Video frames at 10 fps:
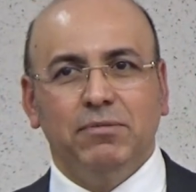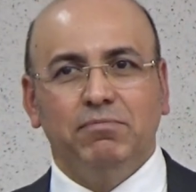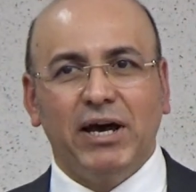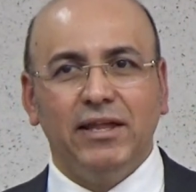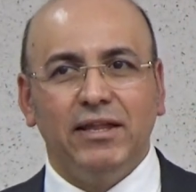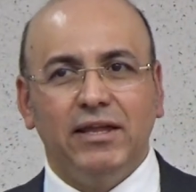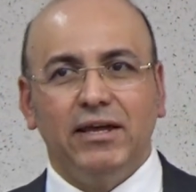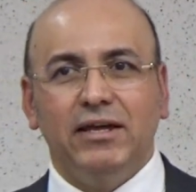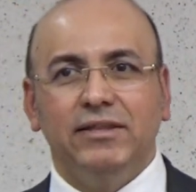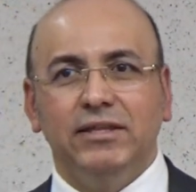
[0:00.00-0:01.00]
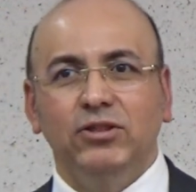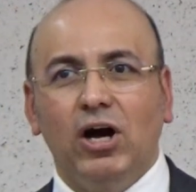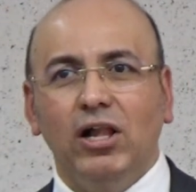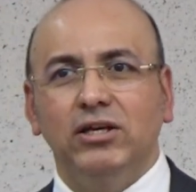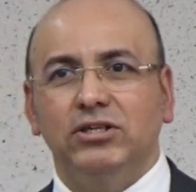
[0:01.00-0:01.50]
But the
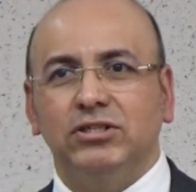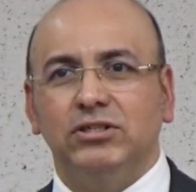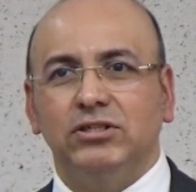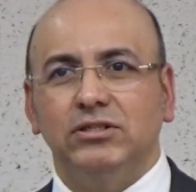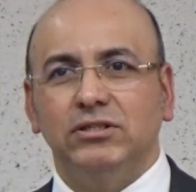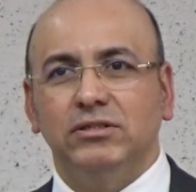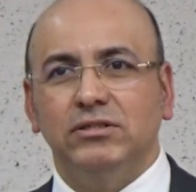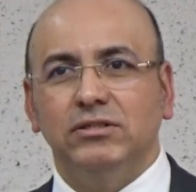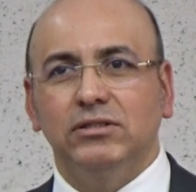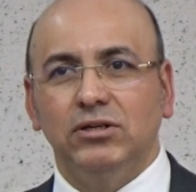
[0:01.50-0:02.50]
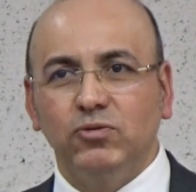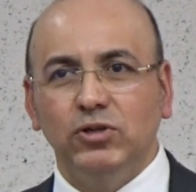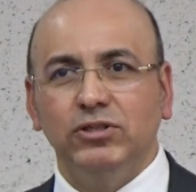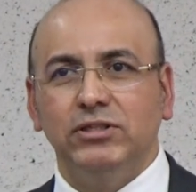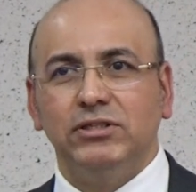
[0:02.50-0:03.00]
knowledge, the
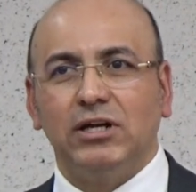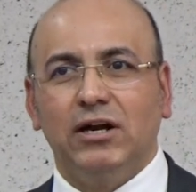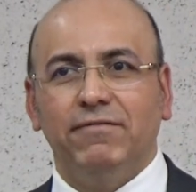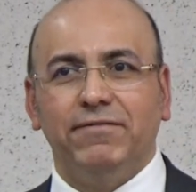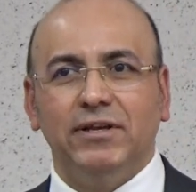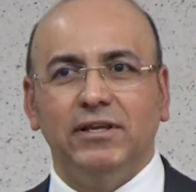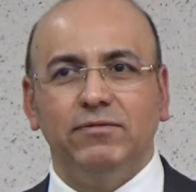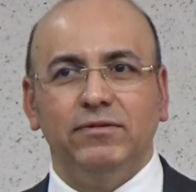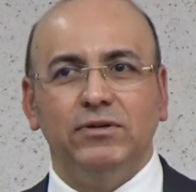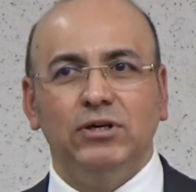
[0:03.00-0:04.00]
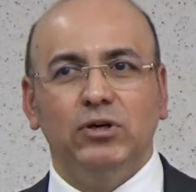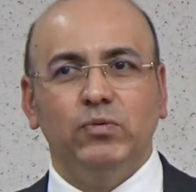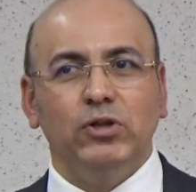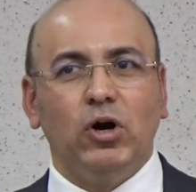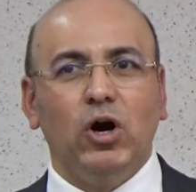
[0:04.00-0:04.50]
rooms are filled
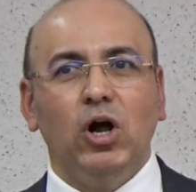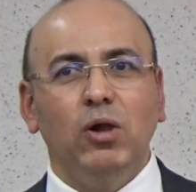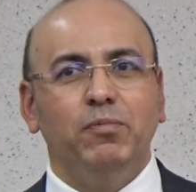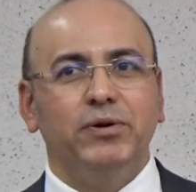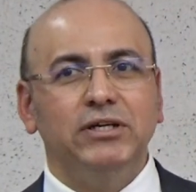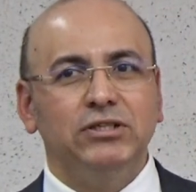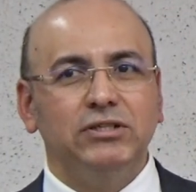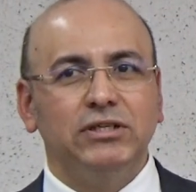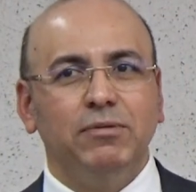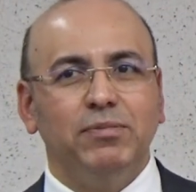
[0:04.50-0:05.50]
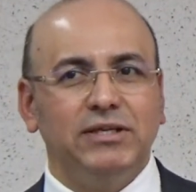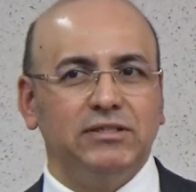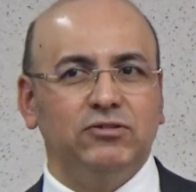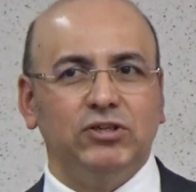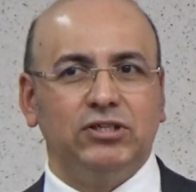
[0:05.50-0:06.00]
with all precious and
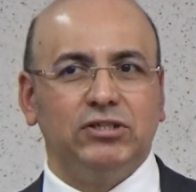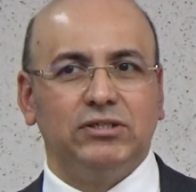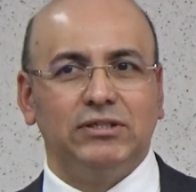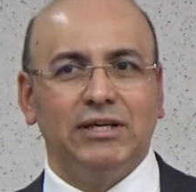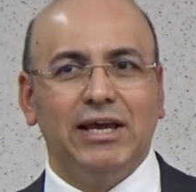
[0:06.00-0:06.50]
pleasant riches.